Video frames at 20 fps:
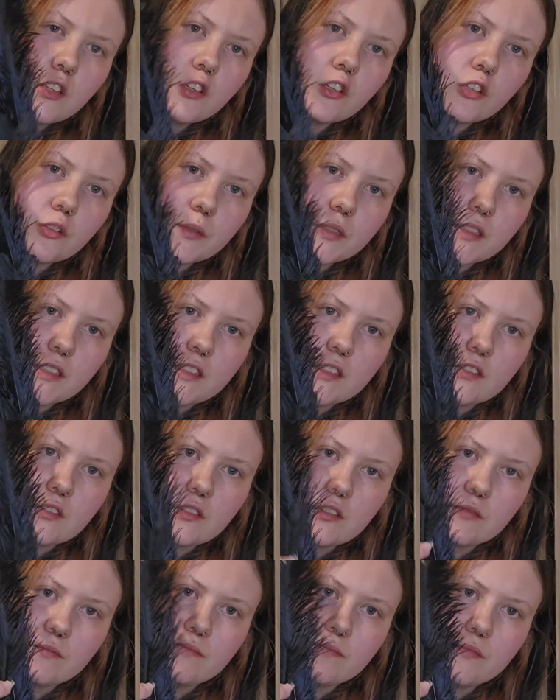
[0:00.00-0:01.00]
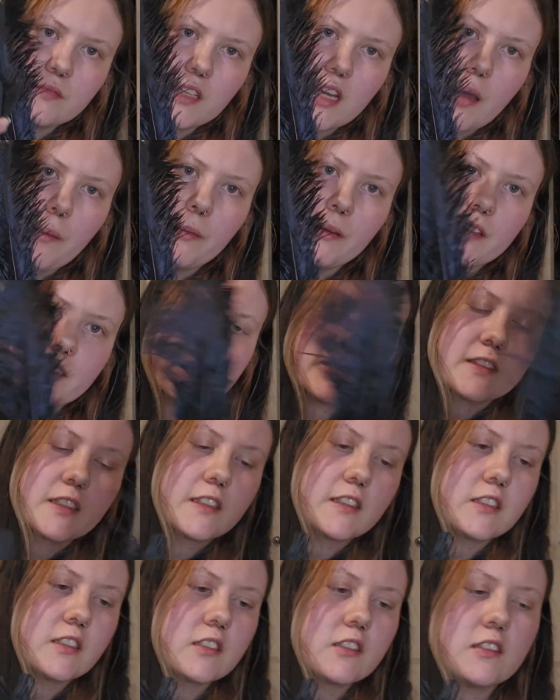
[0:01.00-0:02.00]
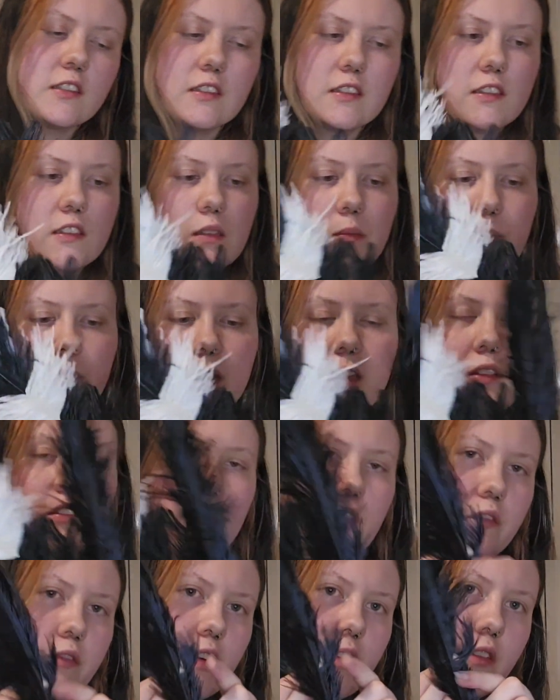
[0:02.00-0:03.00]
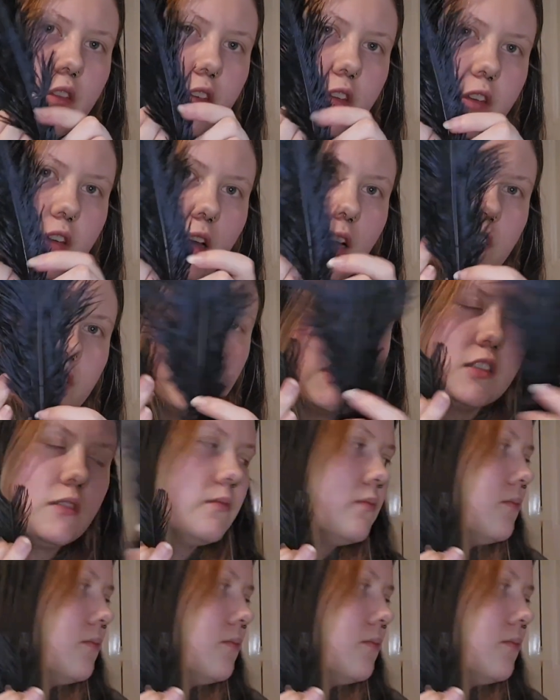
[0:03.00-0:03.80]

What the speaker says: gluing these on up it instead, because the base of the feathers are actually